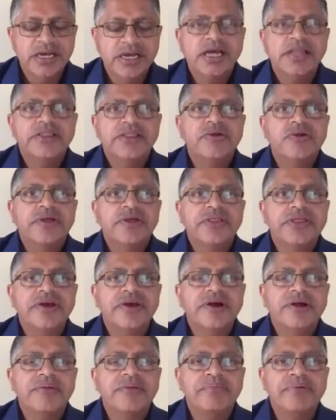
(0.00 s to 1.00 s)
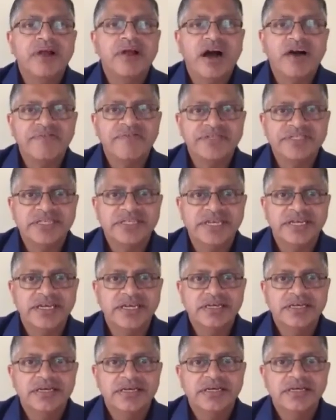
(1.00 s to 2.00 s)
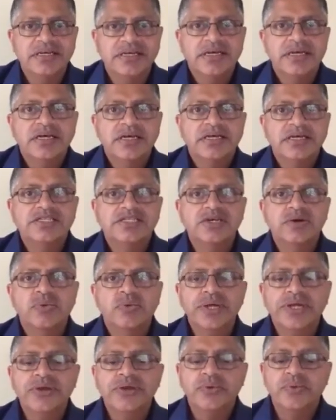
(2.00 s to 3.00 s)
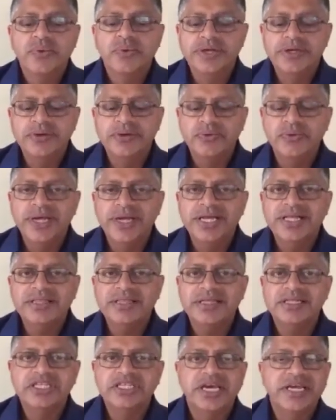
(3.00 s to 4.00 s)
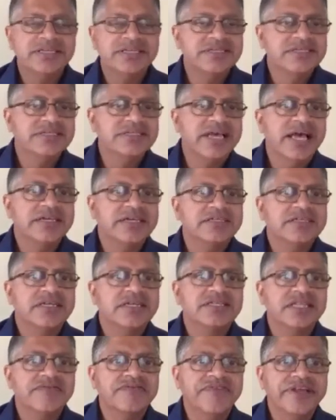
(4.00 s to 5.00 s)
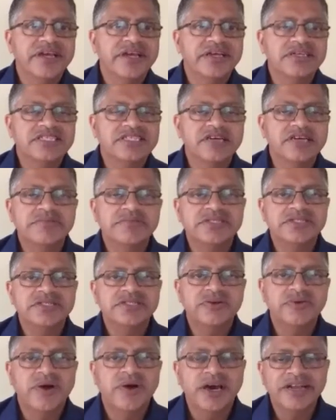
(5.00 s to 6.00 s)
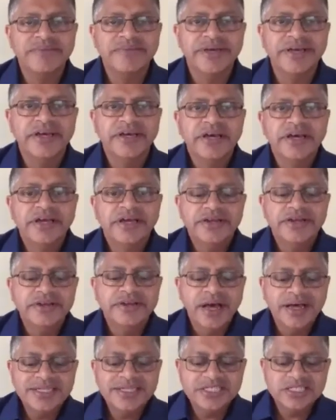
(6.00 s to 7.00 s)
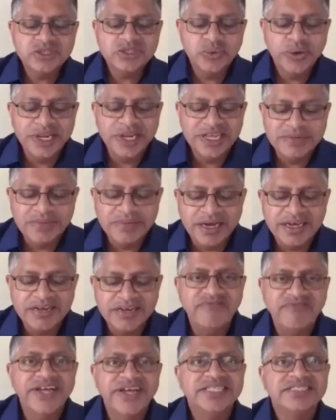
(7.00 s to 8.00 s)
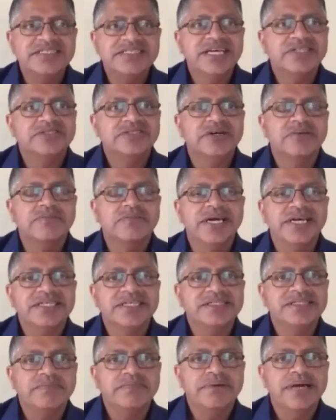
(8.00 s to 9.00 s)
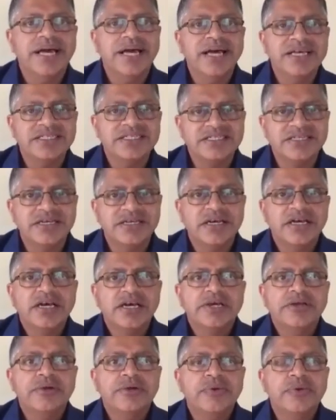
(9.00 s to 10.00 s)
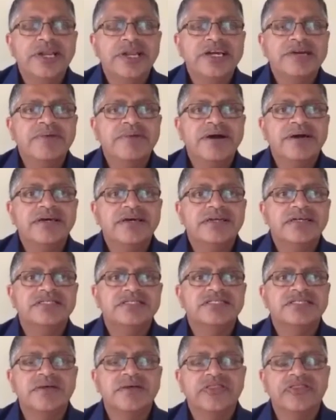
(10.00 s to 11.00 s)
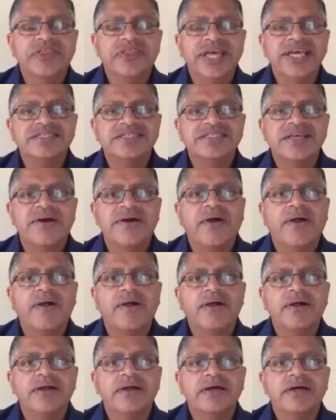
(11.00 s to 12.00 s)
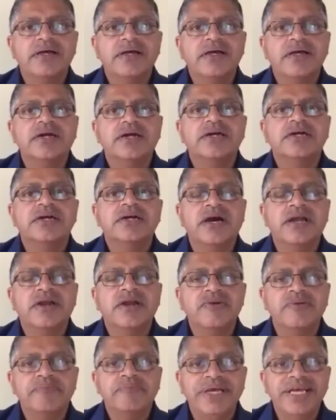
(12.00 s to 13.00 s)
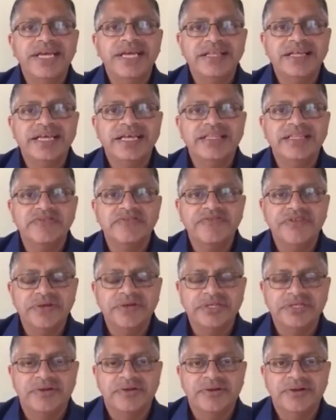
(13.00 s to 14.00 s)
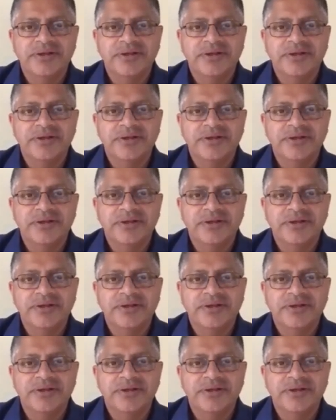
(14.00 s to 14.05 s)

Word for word: They're, they are prophecy. So when you when you read Genesis, Exodus, Leviticus, Numbers, and Deuteronomy, you're not just reading about events that took place in the past. You're reading about some things that are gonna repeat in the future,